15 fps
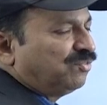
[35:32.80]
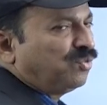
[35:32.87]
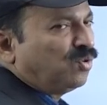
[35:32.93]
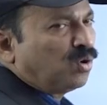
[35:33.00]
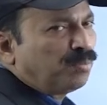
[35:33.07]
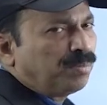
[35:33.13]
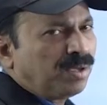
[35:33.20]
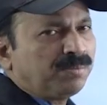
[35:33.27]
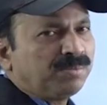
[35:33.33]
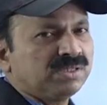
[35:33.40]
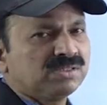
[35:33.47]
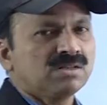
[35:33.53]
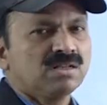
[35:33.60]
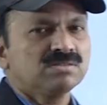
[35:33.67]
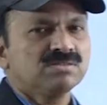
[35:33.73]
4
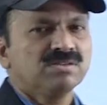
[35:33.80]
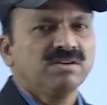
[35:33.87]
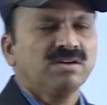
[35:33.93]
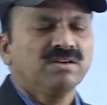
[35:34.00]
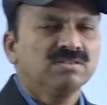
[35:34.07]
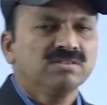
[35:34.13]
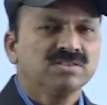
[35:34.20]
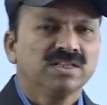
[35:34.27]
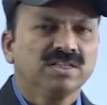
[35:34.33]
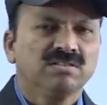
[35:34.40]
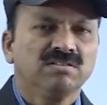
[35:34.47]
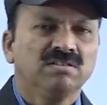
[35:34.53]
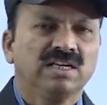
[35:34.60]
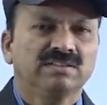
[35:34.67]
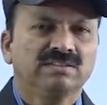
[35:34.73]
papers also, you have to
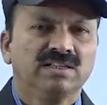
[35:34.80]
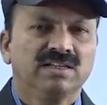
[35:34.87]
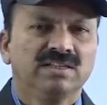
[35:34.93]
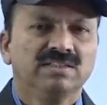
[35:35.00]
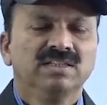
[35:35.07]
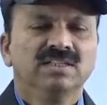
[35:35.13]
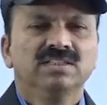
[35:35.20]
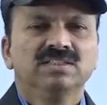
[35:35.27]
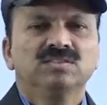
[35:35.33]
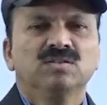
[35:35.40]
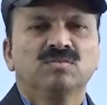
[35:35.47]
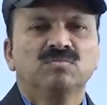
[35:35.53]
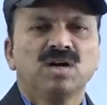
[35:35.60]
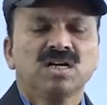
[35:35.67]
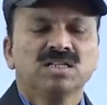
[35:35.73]
secure like that.
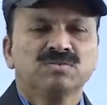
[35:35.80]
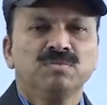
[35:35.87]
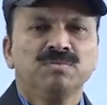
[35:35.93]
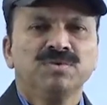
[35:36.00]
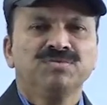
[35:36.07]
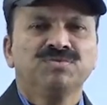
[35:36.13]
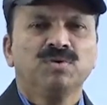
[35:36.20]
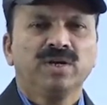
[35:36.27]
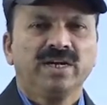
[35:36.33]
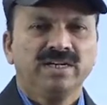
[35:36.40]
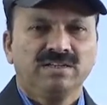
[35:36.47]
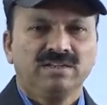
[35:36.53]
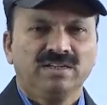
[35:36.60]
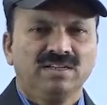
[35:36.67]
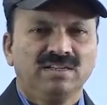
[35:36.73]
Your marks will be
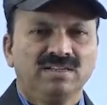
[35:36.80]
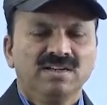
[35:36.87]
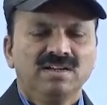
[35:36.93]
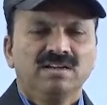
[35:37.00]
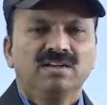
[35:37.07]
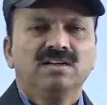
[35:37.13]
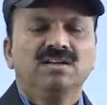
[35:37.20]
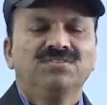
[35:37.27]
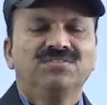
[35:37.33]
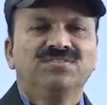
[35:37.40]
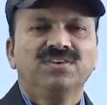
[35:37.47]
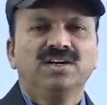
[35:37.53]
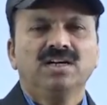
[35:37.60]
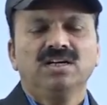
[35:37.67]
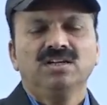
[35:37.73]
480.
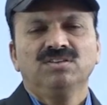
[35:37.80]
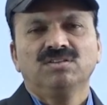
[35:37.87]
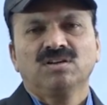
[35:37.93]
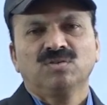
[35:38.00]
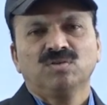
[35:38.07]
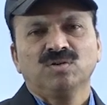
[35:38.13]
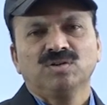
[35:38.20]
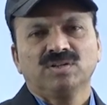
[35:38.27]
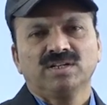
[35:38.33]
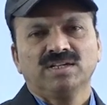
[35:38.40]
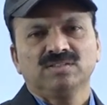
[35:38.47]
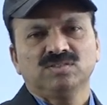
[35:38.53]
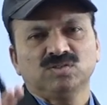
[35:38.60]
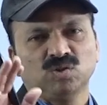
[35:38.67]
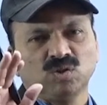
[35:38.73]
Definitely, you are going to
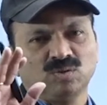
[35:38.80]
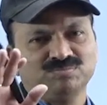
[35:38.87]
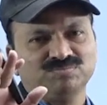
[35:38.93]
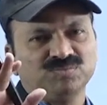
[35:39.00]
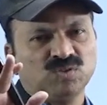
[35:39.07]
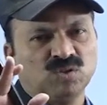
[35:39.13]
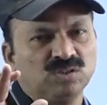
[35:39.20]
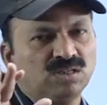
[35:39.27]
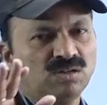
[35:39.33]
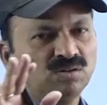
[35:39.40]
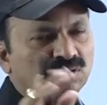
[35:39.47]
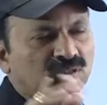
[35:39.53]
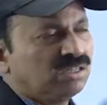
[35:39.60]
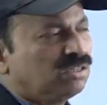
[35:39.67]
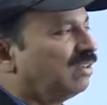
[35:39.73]
get job. No
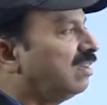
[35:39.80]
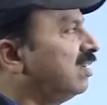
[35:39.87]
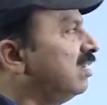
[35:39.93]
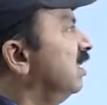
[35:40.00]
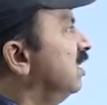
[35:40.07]
doubt at all.